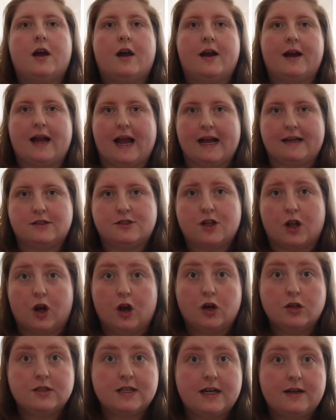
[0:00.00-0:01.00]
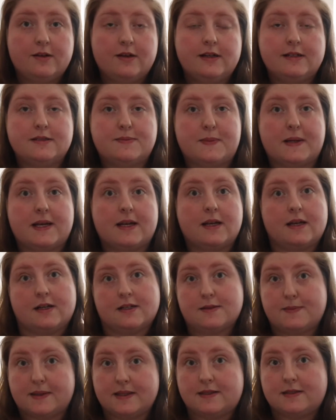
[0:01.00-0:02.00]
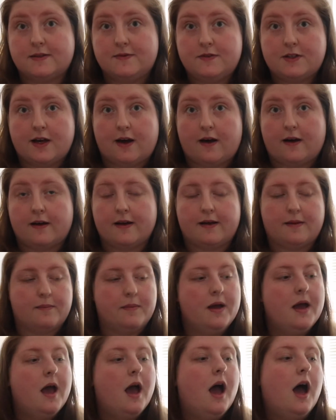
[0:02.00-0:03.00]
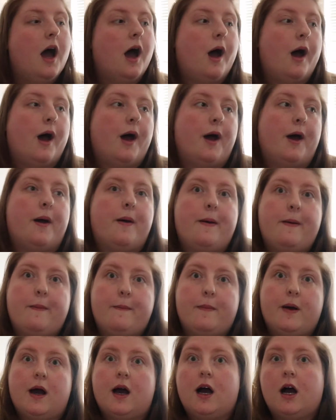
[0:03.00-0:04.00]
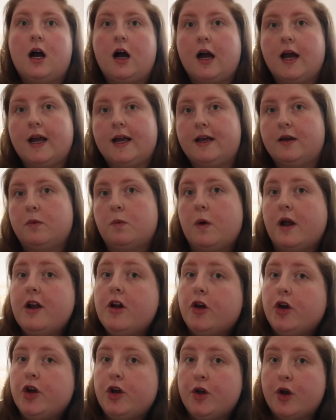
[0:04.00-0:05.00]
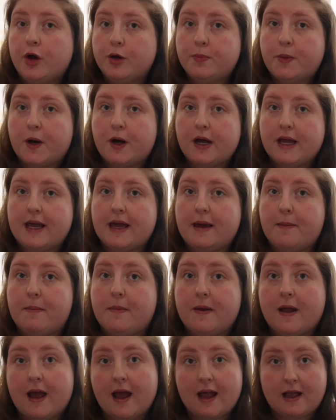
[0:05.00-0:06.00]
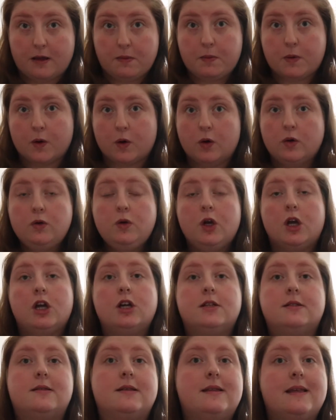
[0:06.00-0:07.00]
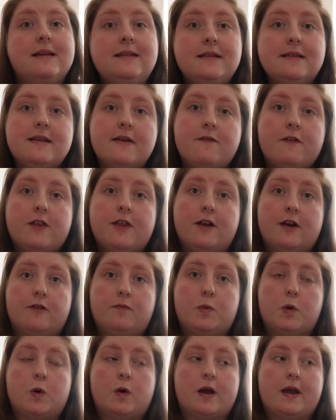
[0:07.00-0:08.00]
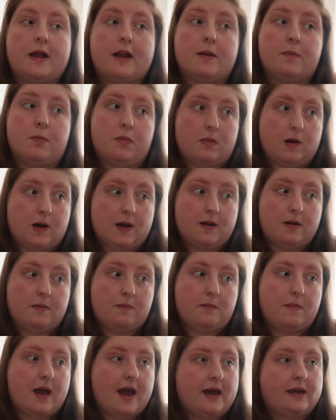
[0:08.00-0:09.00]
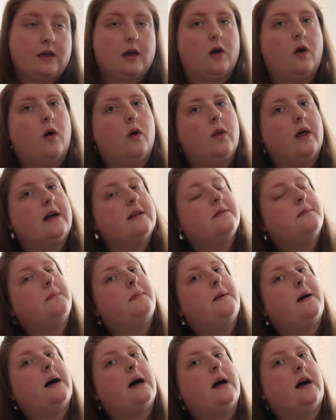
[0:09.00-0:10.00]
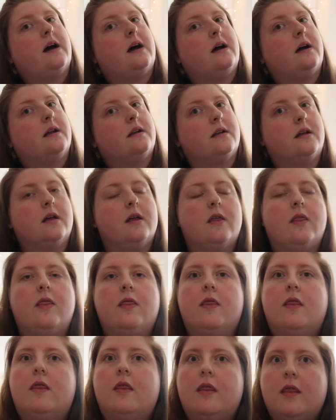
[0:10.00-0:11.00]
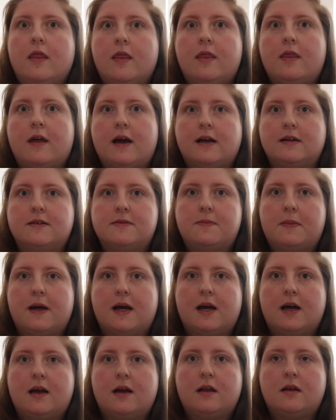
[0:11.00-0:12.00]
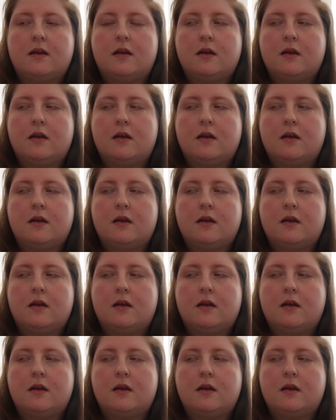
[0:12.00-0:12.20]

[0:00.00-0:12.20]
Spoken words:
Okay, so lockdown has been an expensive time. I went on a no buy in April, so this is everything I bought in May. Oh, that's bad. That's bad.